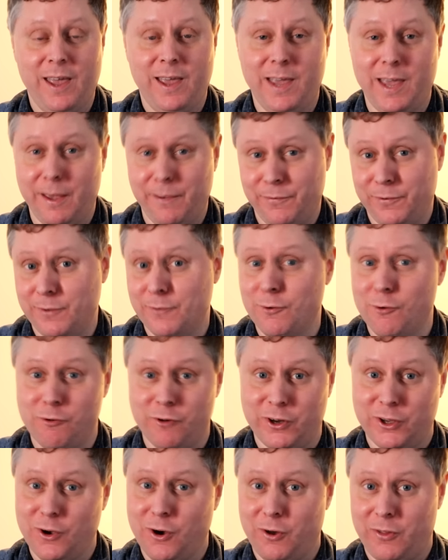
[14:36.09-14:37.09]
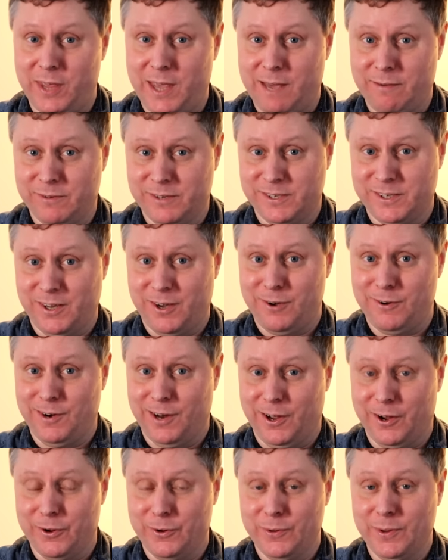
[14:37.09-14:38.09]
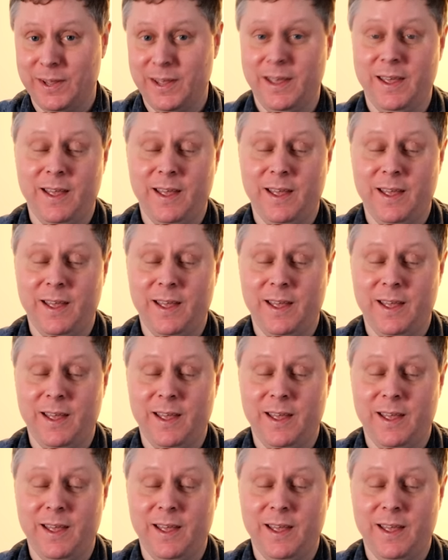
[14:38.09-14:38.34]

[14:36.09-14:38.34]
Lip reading: if you've already got the Eversolo.